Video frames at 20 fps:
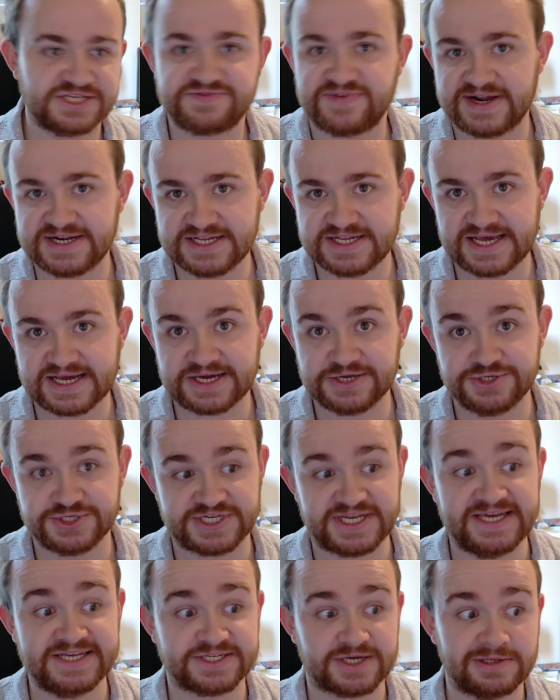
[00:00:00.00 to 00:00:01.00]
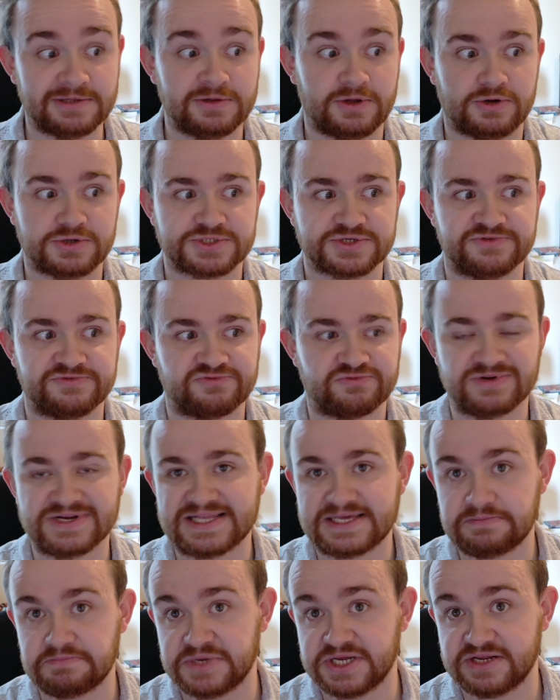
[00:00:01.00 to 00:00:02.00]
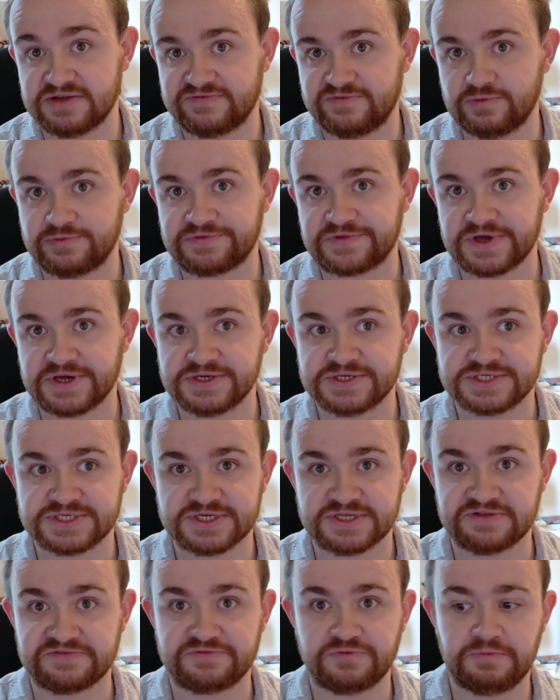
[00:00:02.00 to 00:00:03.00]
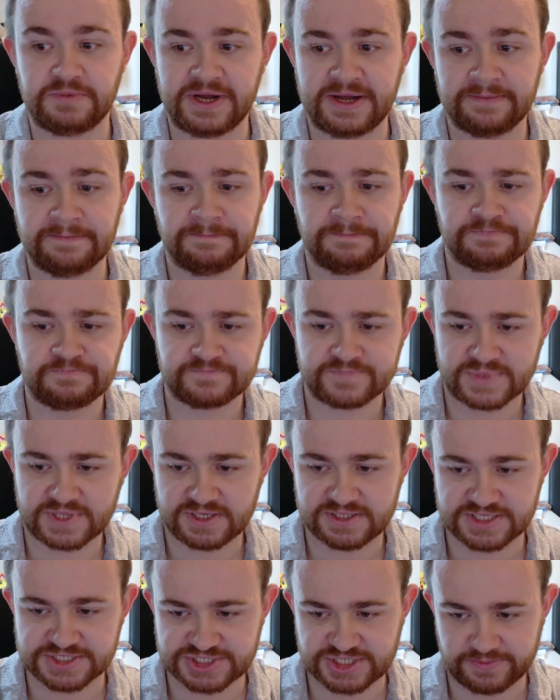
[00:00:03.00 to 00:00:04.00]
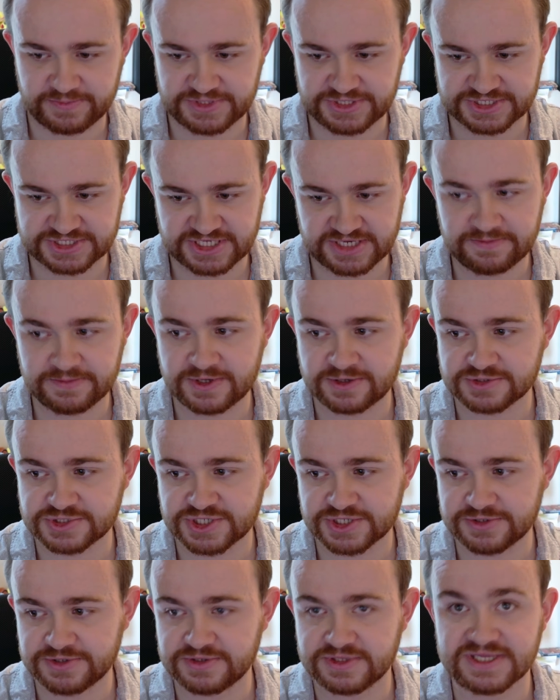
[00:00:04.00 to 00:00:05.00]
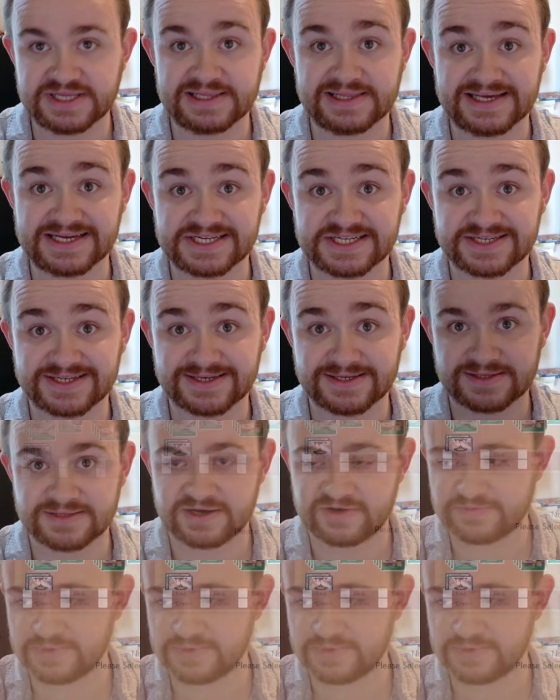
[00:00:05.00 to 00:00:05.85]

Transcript: Decken just hits a lot of really meaningful things in the format. And let's jump in the sim. I'll show you the list that I've